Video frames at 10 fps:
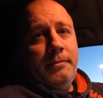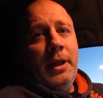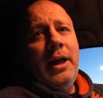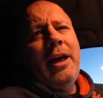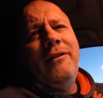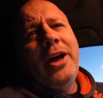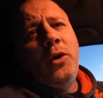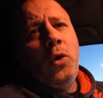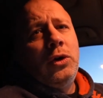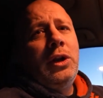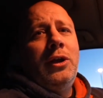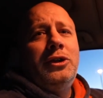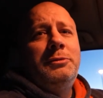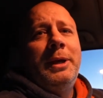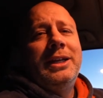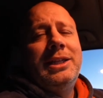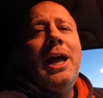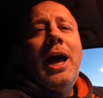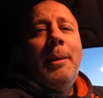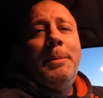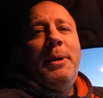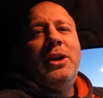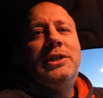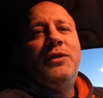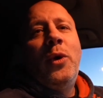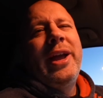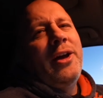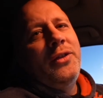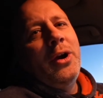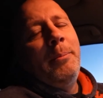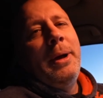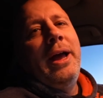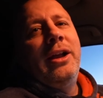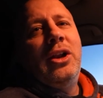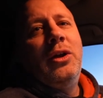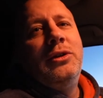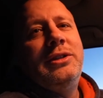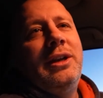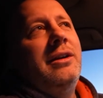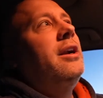Uh, I've got old clothes because I'm embarrassed of going out there and buying clothes that